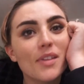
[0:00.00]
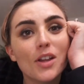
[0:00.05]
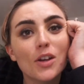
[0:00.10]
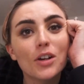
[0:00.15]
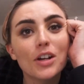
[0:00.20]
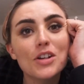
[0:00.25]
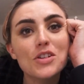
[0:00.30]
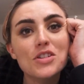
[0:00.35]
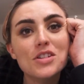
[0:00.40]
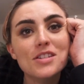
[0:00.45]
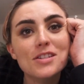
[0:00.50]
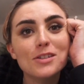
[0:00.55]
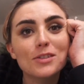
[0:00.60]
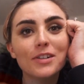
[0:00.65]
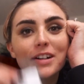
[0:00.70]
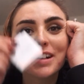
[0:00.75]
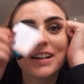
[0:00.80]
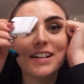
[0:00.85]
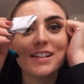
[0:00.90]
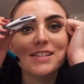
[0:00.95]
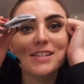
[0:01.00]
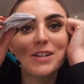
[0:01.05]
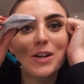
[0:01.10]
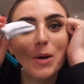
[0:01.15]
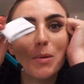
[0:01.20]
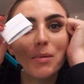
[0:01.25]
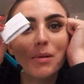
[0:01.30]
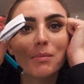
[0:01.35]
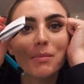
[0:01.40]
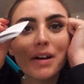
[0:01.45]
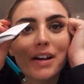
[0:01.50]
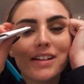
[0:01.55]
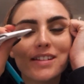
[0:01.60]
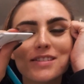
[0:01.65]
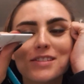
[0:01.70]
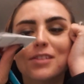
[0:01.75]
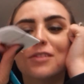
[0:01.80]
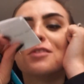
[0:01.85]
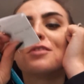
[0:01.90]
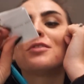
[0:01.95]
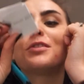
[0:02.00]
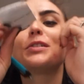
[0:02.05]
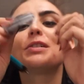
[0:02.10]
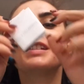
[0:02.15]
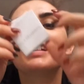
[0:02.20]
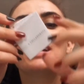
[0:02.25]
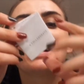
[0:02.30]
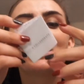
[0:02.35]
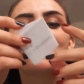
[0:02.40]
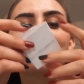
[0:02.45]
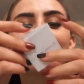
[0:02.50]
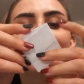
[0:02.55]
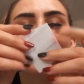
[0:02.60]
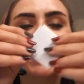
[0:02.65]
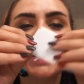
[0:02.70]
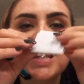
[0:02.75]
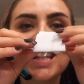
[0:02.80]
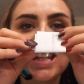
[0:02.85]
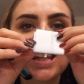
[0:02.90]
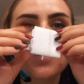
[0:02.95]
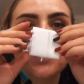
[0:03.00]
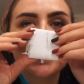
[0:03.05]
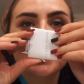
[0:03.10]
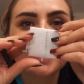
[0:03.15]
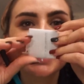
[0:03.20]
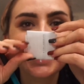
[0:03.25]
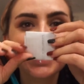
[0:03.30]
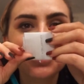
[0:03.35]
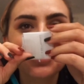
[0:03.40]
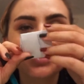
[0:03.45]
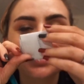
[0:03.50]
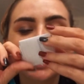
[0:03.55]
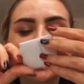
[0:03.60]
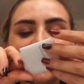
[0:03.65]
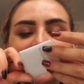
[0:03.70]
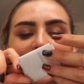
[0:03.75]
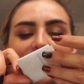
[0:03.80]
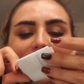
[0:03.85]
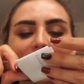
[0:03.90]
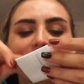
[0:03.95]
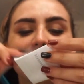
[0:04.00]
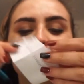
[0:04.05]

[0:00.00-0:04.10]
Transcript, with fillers: Christian's still writing his note, but mine's all folded up into this little tiny